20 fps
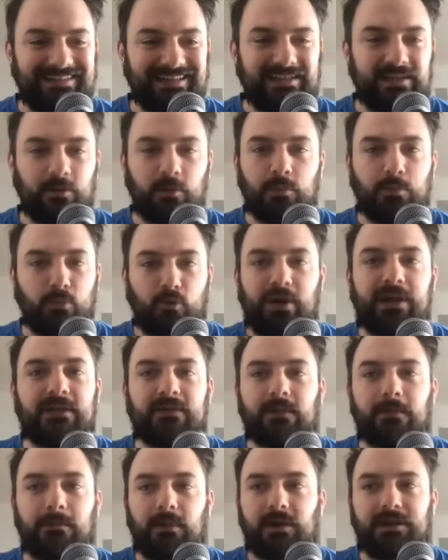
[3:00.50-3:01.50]
like it would break
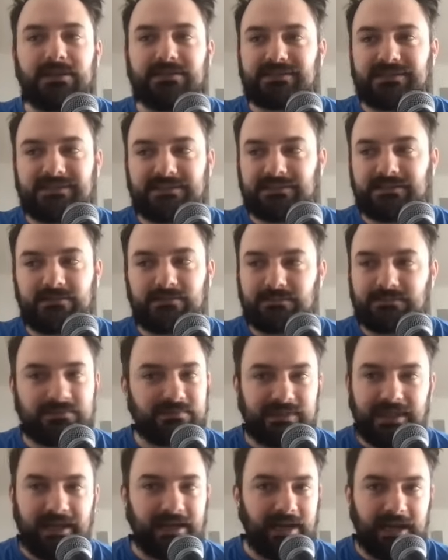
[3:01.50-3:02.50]
the money system
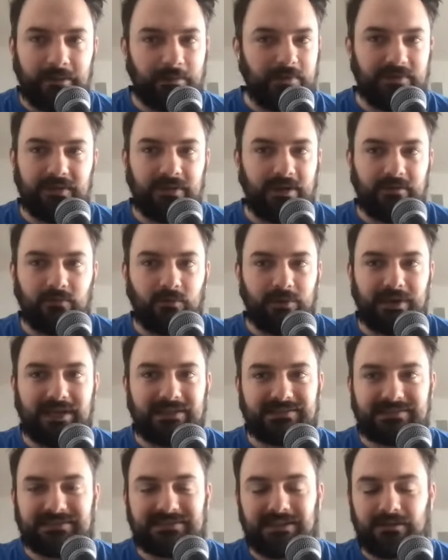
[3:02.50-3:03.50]
that everyone
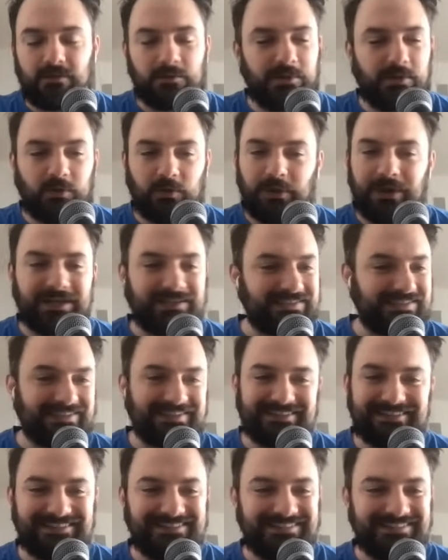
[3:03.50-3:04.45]
has this. That would be crazy.